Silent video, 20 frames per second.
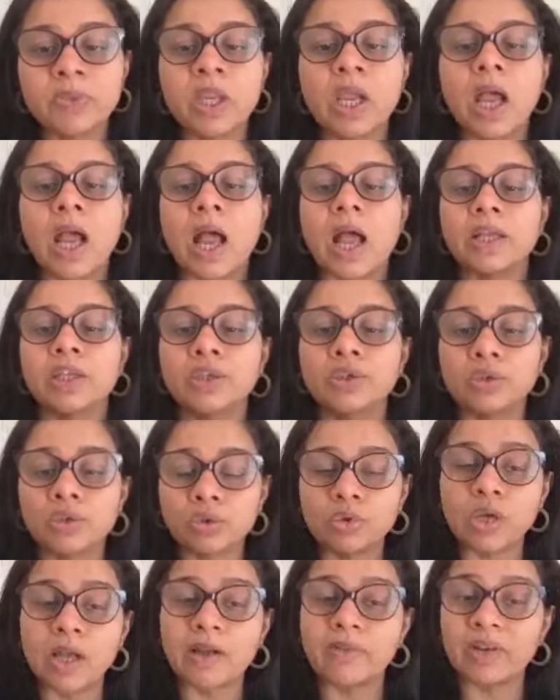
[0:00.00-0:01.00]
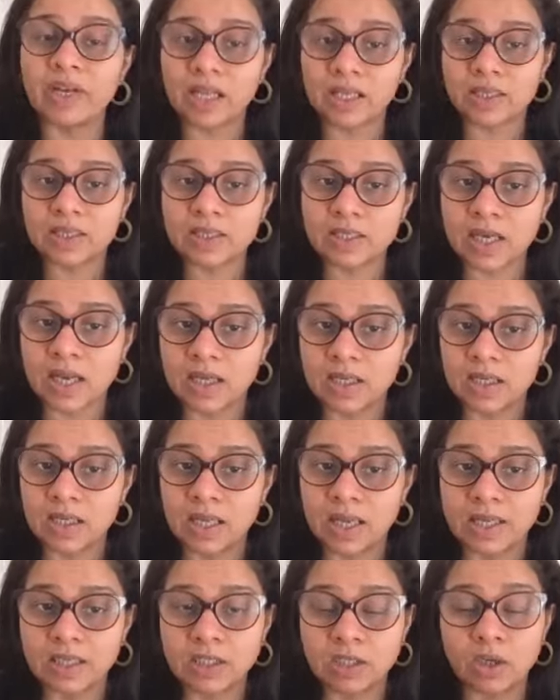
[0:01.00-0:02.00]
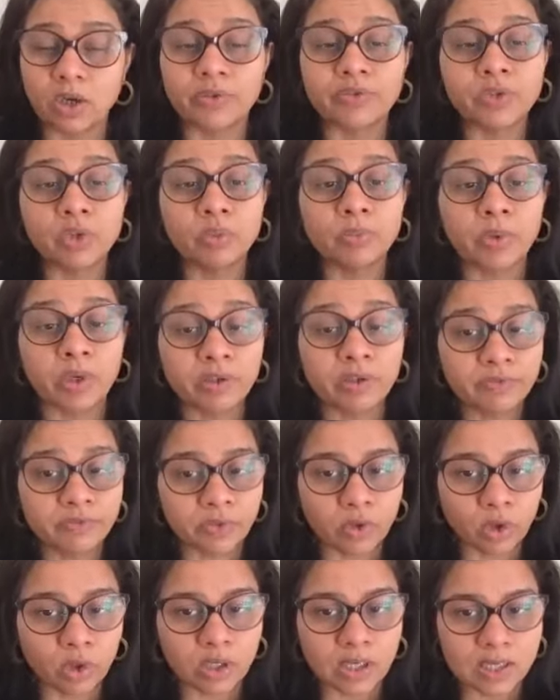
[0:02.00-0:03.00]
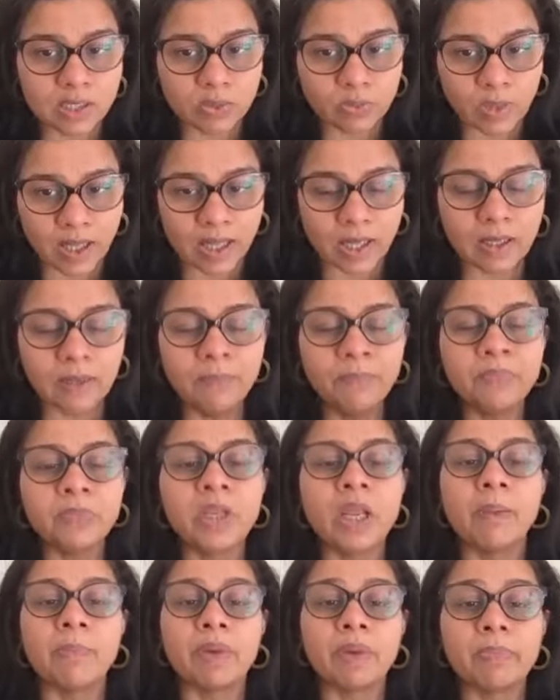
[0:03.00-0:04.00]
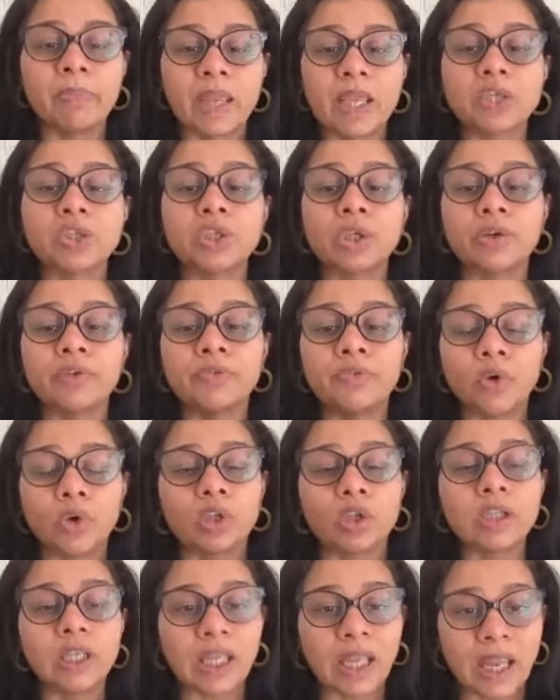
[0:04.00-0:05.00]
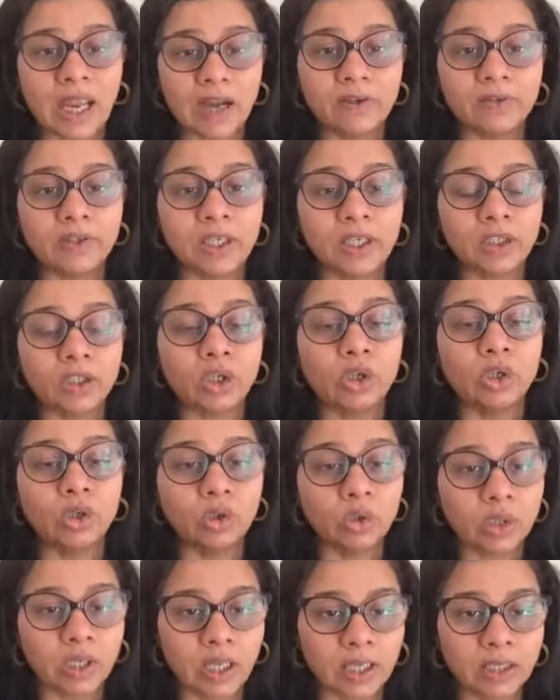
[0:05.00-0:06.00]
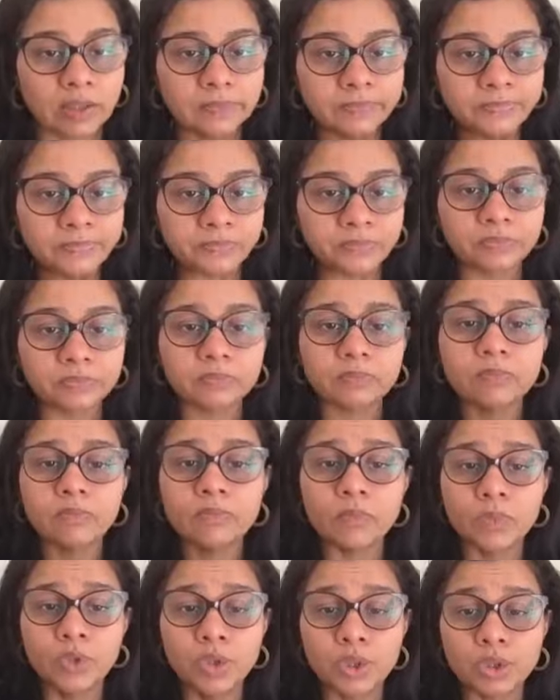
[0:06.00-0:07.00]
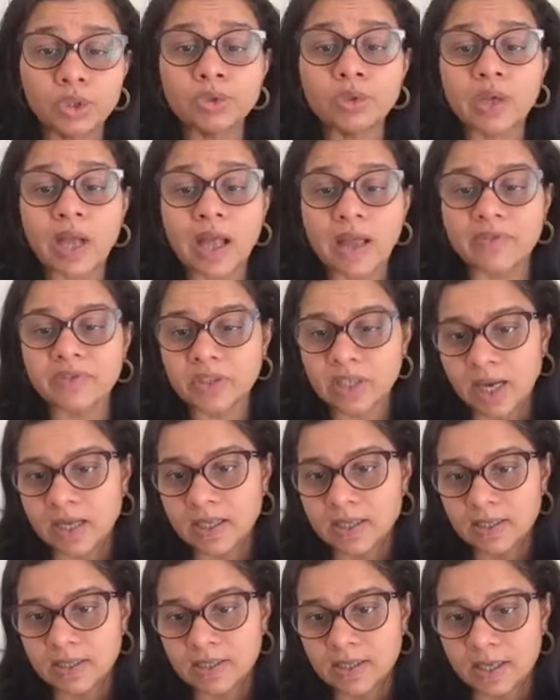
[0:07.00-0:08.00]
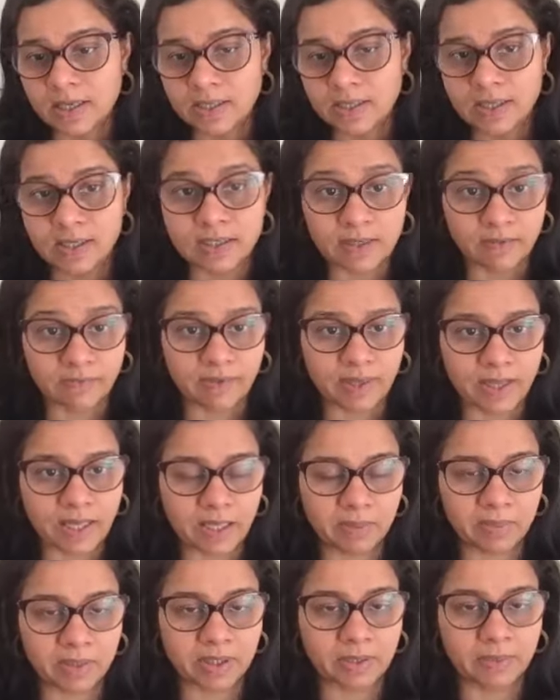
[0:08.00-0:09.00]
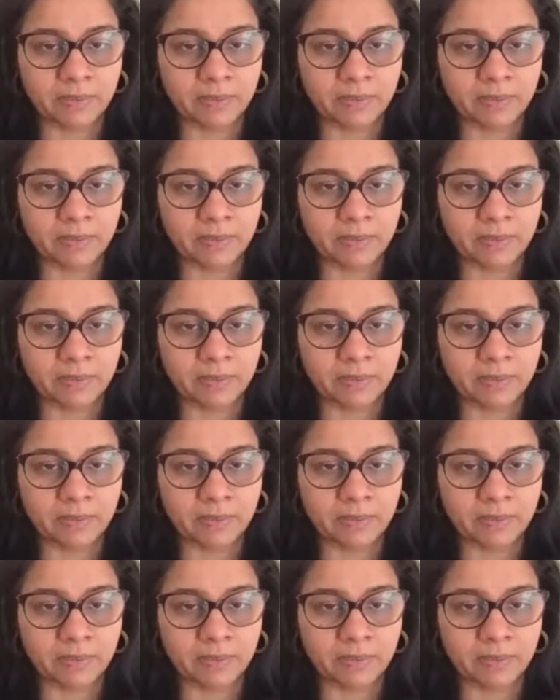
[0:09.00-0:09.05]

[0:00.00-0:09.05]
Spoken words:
and you do have another standard height of 2.4 as well. But make sure for the area you're looking, you do have standard sizes available.